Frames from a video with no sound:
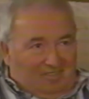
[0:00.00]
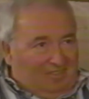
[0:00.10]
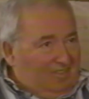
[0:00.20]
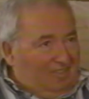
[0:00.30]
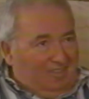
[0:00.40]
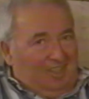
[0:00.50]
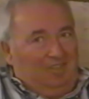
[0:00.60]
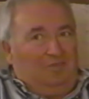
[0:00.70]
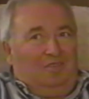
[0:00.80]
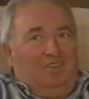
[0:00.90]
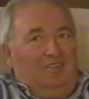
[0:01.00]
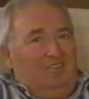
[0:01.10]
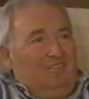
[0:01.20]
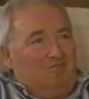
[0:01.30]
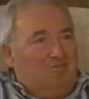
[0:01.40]
so
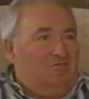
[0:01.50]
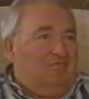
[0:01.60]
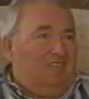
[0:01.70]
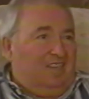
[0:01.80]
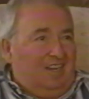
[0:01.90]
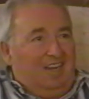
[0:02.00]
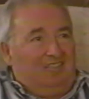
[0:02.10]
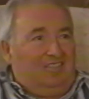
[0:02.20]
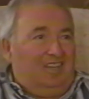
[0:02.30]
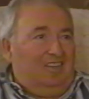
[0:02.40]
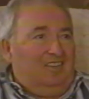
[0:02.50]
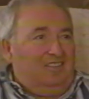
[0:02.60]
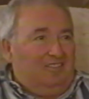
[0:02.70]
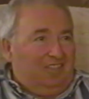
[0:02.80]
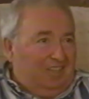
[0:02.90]
infants, Jews, the Christ
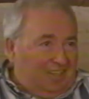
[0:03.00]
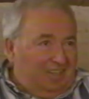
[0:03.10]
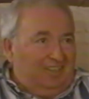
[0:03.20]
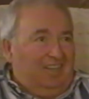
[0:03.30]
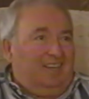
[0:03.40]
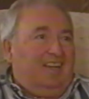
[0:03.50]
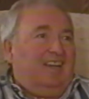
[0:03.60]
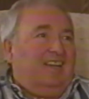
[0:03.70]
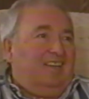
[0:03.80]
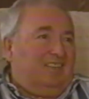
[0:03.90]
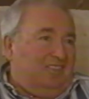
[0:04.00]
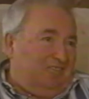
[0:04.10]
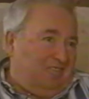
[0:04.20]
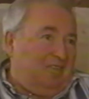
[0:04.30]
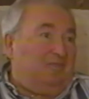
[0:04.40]
killers, they killed our God and
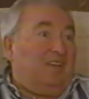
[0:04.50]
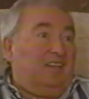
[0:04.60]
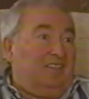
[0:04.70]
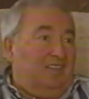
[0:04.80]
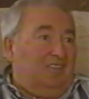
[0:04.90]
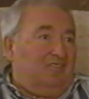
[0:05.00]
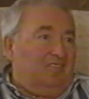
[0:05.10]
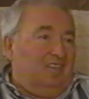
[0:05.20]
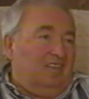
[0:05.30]
stuff like this.